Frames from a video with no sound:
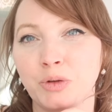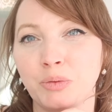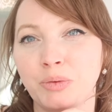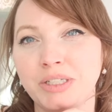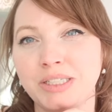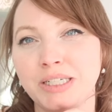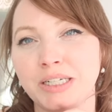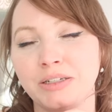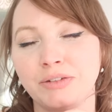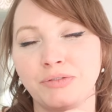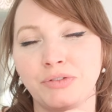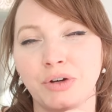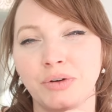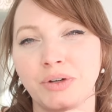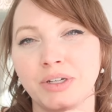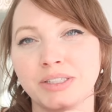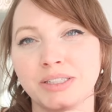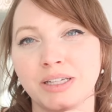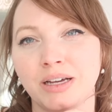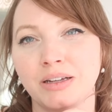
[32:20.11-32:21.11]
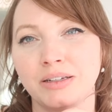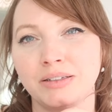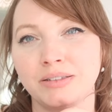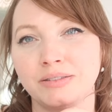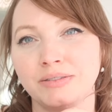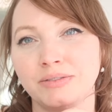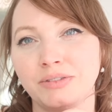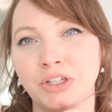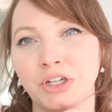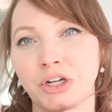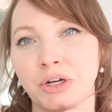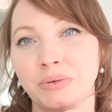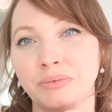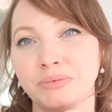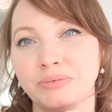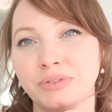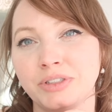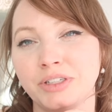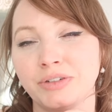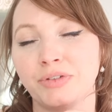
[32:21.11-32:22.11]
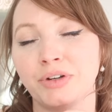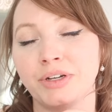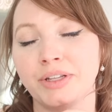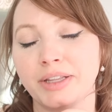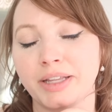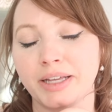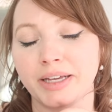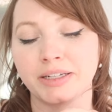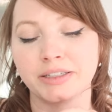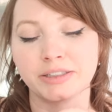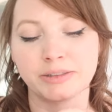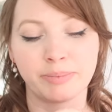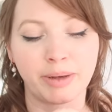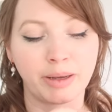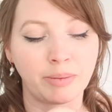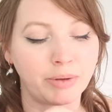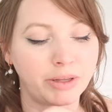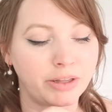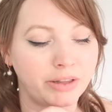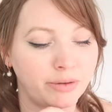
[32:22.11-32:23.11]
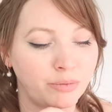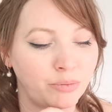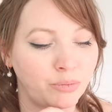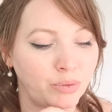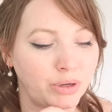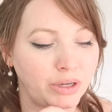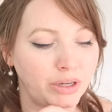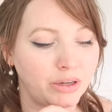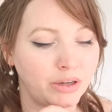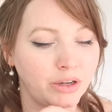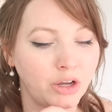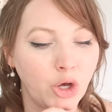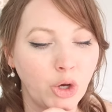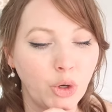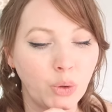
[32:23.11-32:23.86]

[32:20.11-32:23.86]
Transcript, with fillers: we tend to focus on, you know, different things maybe than we